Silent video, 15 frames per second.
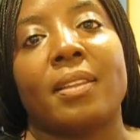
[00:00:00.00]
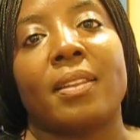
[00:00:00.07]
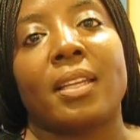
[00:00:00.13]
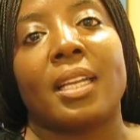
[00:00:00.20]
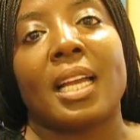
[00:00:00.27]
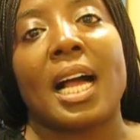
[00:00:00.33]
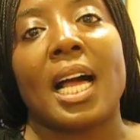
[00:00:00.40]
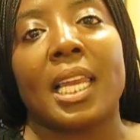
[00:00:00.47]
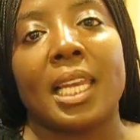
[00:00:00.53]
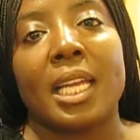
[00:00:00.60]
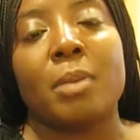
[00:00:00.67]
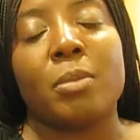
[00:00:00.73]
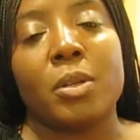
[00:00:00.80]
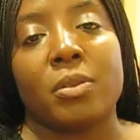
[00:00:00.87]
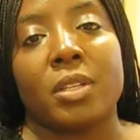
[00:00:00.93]
the Halle
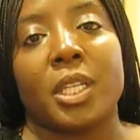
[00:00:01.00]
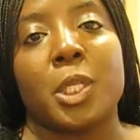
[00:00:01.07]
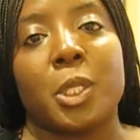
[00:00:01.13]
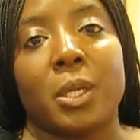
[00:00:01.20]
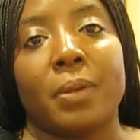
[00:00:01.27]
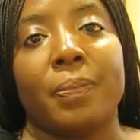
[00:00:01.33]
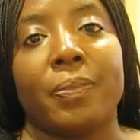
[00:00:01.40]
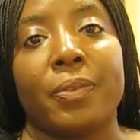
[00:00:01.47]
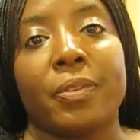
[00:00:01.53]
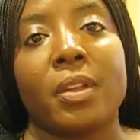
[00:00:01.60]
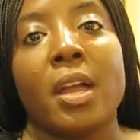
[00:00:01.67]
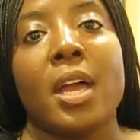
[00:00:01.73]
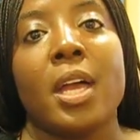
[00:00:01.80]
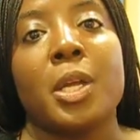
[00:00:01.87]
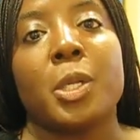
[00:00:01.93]
musicians
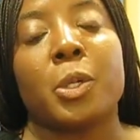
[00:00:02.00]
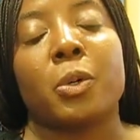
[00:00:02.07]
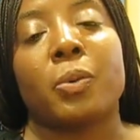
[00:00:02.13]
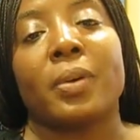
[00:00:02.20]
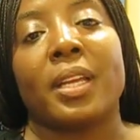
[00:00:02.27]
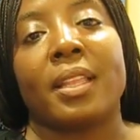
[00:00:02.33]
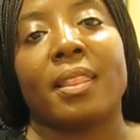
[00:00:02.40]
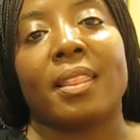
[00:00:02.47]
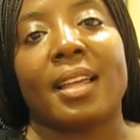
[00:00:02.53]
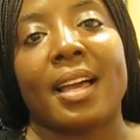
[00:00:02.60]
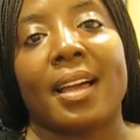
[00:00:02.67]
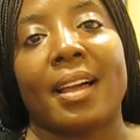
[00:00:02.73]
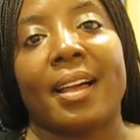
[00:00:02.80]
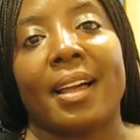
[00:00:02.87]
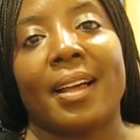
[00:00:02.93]
during
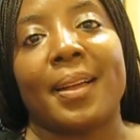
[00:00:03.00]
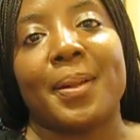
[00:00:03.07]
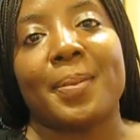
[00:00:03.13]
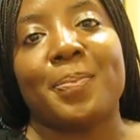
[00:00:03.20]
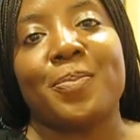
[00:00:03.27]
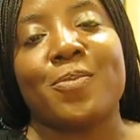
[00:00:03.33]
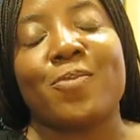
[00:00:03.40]
their um,